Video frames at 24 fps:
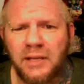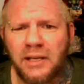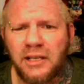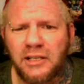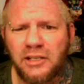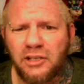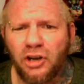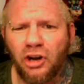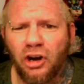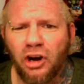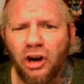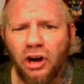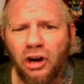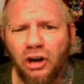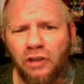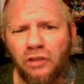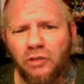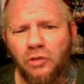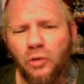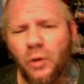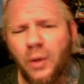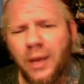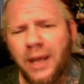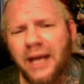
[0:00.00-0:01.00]
It's all
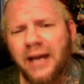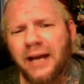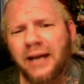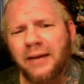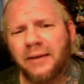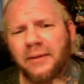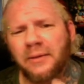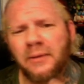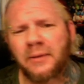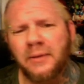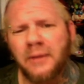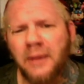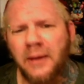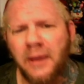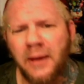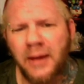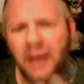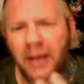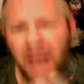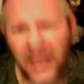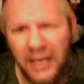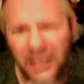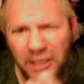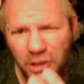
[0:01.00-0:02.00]
the way I
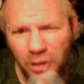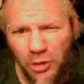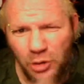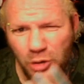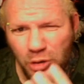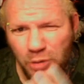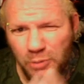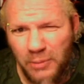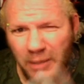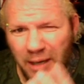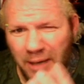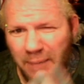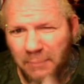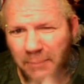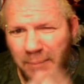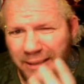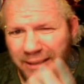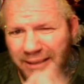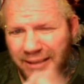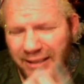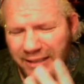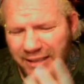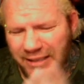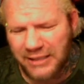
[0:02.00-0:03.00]
use my
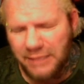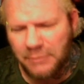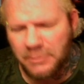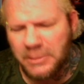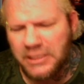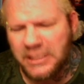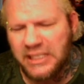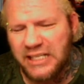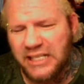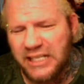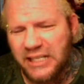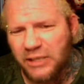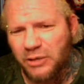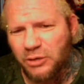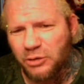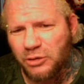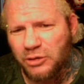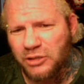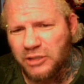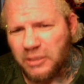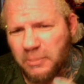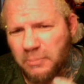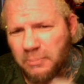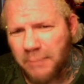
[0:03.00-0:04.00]
mentalism
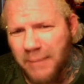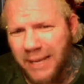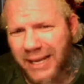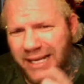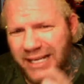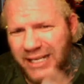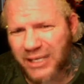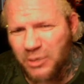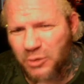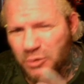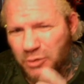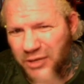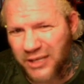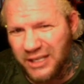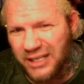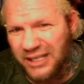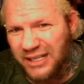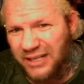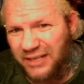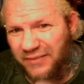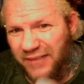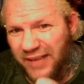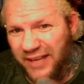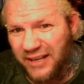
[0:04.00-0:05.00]
skills to make you
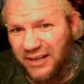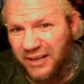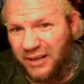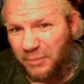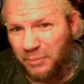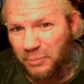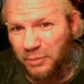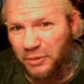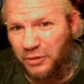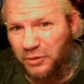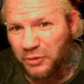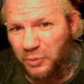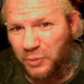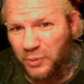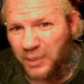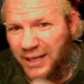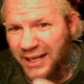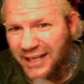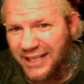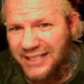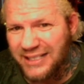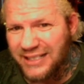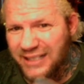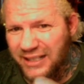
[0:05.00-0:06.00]
think of that number 3.
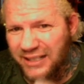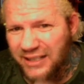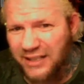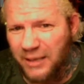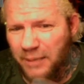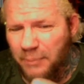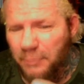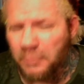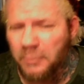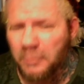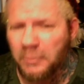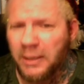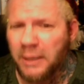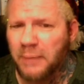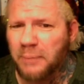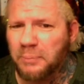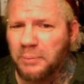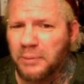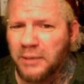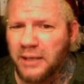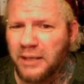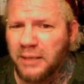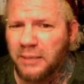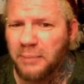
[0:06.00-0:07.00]
I set it up by
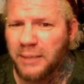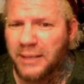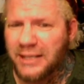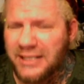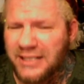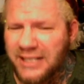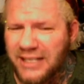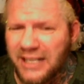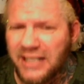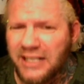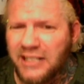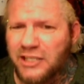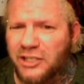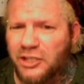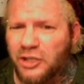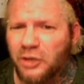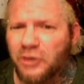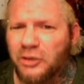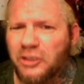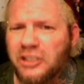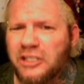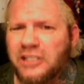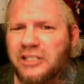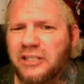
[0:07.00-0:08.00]
saying
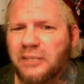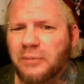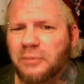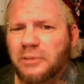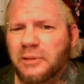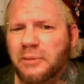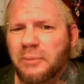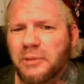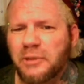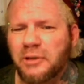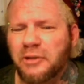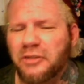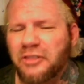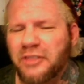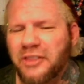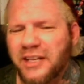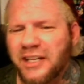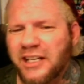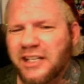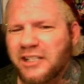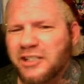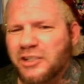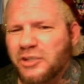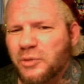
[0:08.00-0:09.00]
certain subliminal
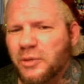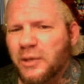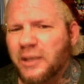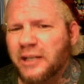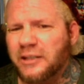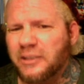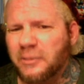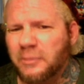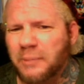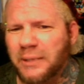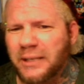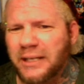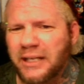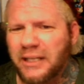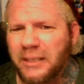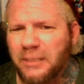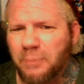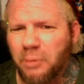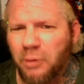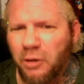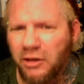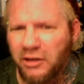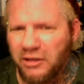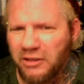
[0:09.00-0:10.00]
things throughout the beginning
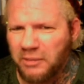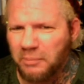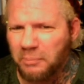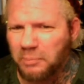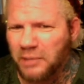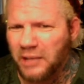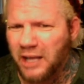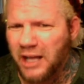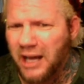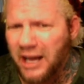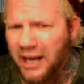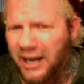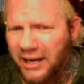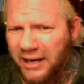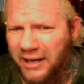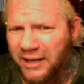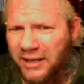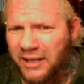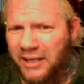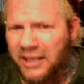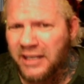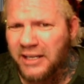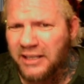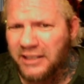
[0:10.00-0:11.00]
part of the blog
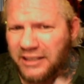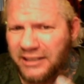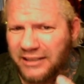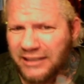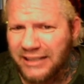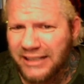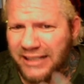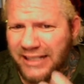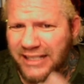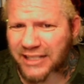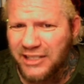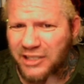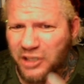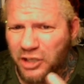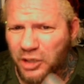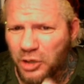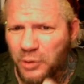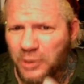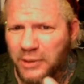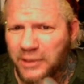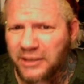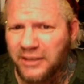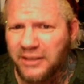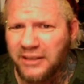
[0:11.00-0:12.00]
to lead
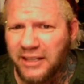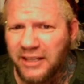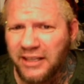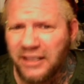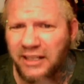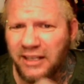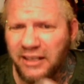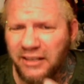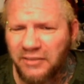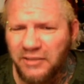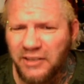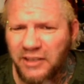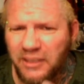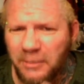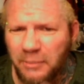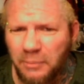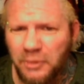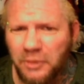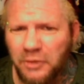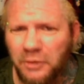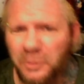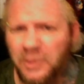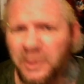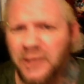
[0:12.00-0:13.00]
you into thinking of the
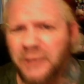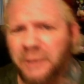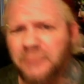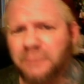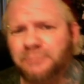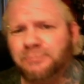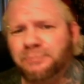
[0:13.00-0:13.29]
number 3.